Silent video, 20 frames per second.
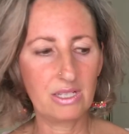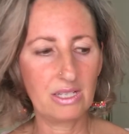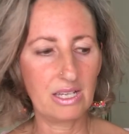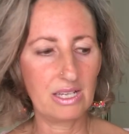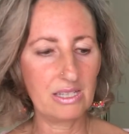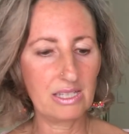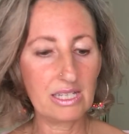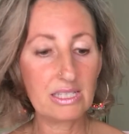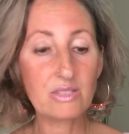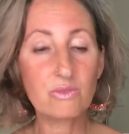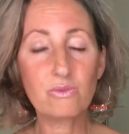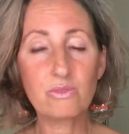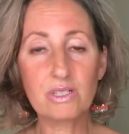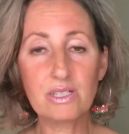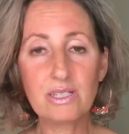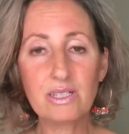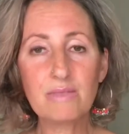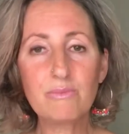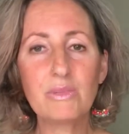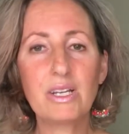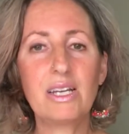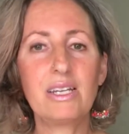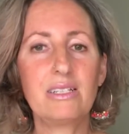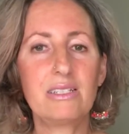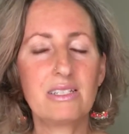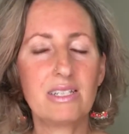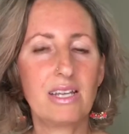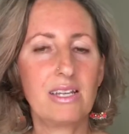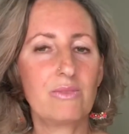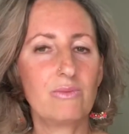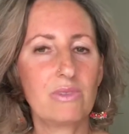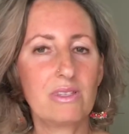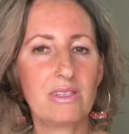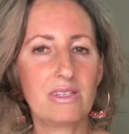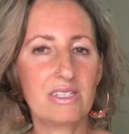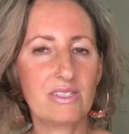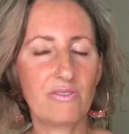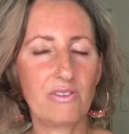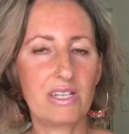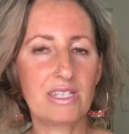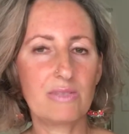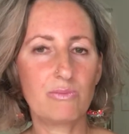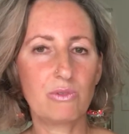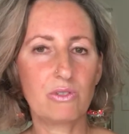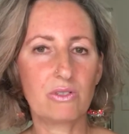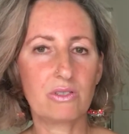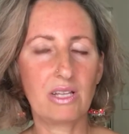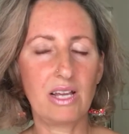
And that's really my intent with these Facebook